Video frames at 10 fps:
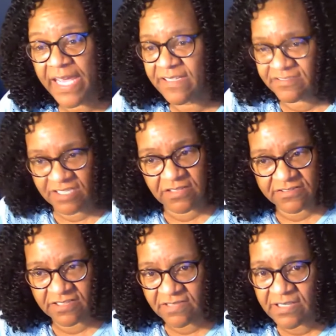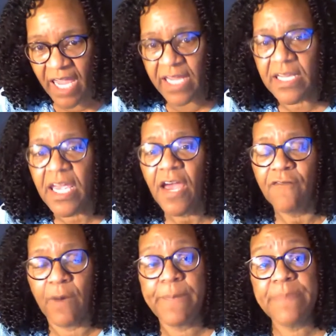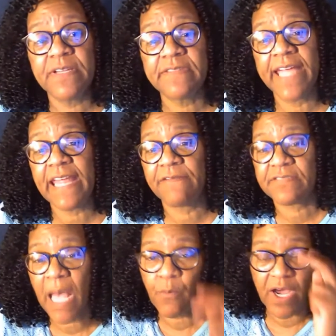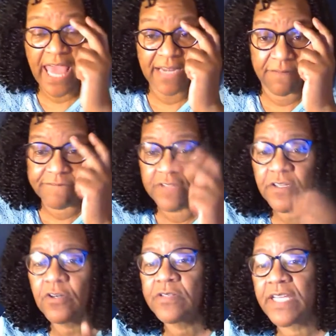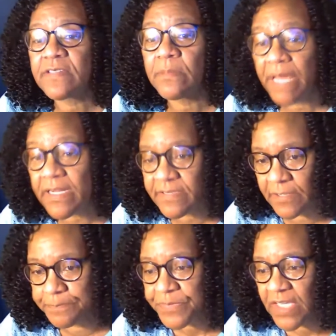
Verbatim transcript: thing, and still exists today for people to think that if someone had a physical disability,